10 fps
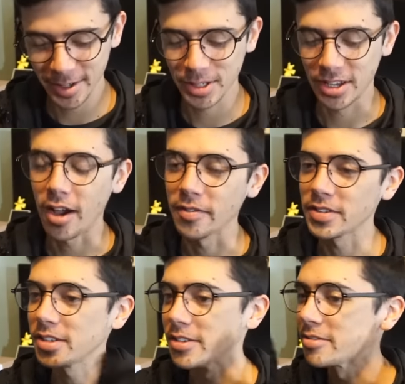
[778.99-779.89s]
so
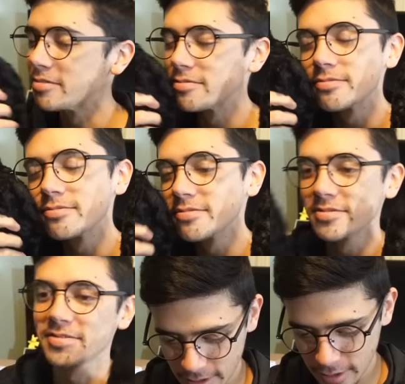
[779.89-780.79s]
soft too.
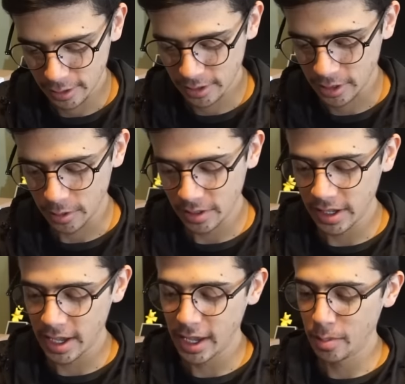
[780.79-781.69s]
These are
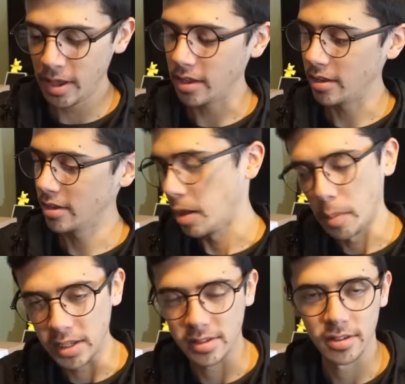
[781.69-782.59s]
totally handmade.
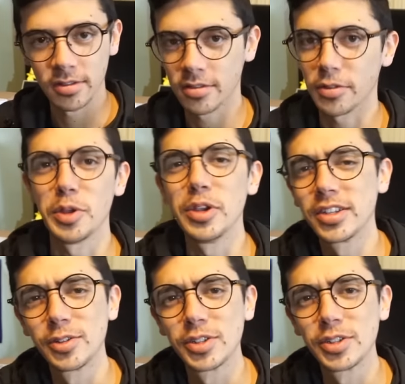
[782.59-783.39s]
Amazing. You guys are